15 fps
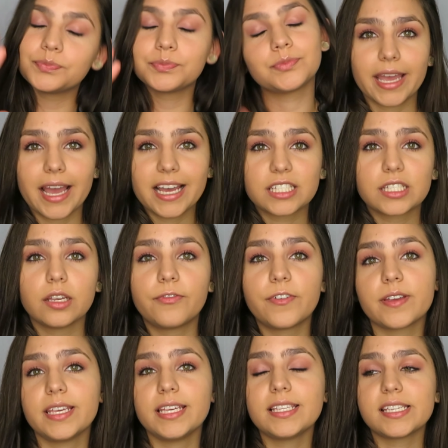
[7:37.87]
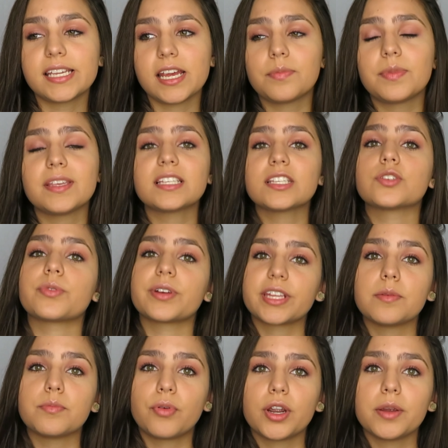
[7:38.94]
Hey guys, so for this tip, this is
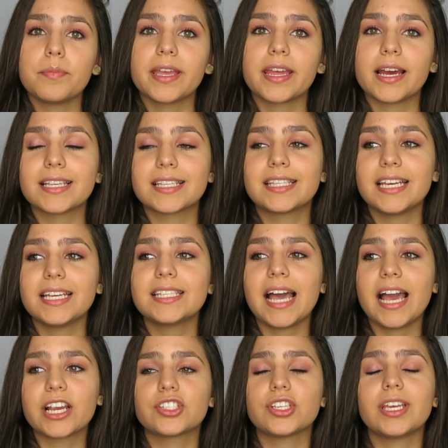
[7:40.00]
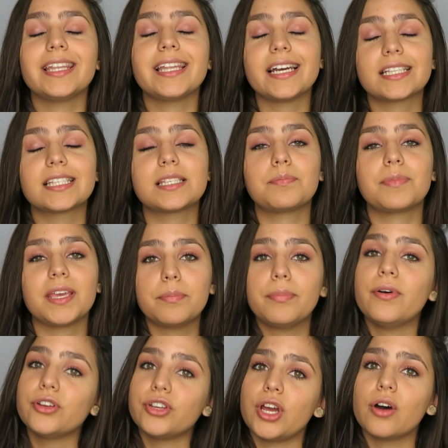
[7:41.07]
really important because this actually lets
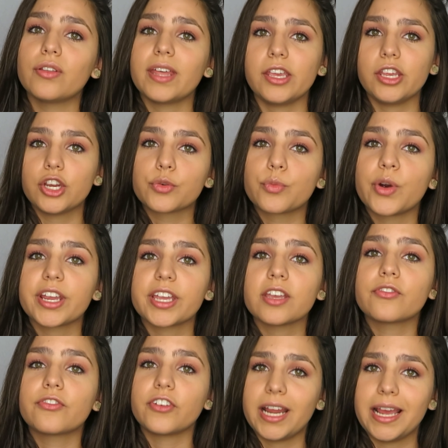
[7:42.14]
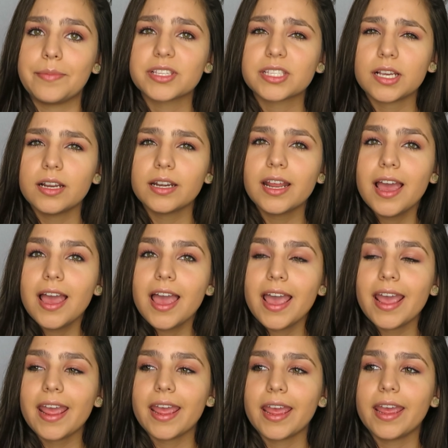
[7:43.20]
people know that you're working for Amazon
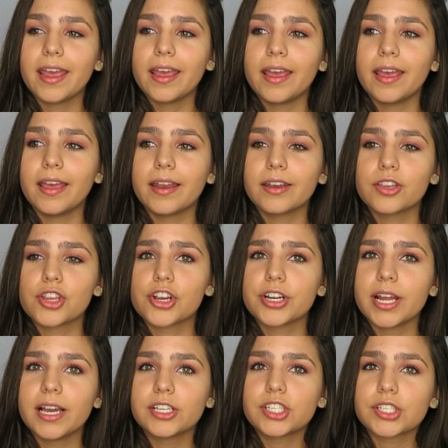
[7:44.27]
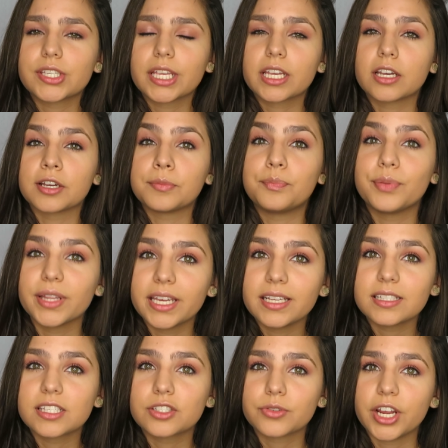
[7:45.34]
and you're not just a
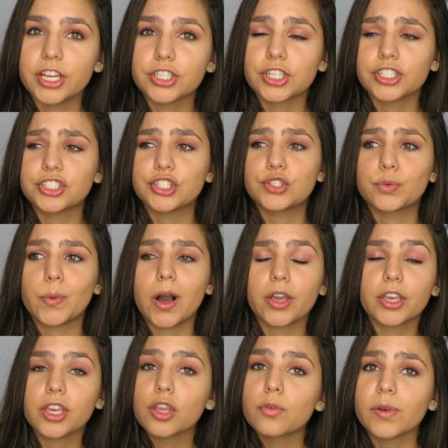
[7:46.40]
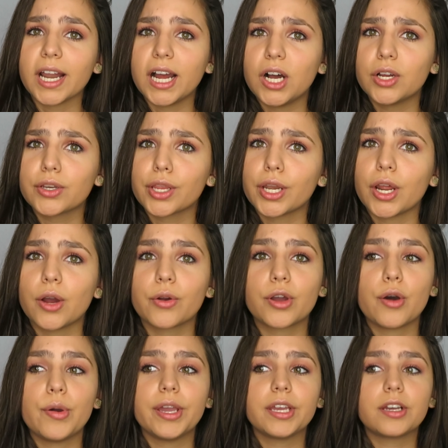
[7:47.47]
complete stranger just walking around,
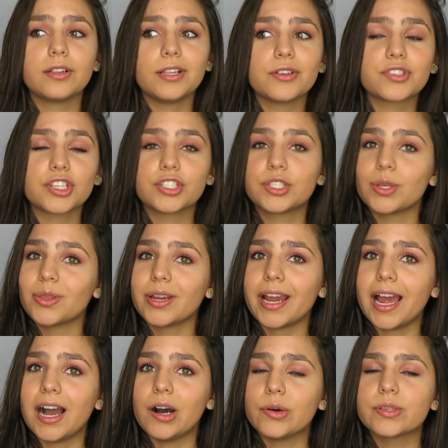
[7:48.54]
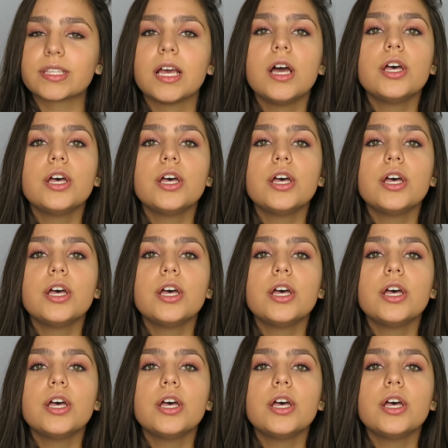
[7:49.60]
going closer to their house.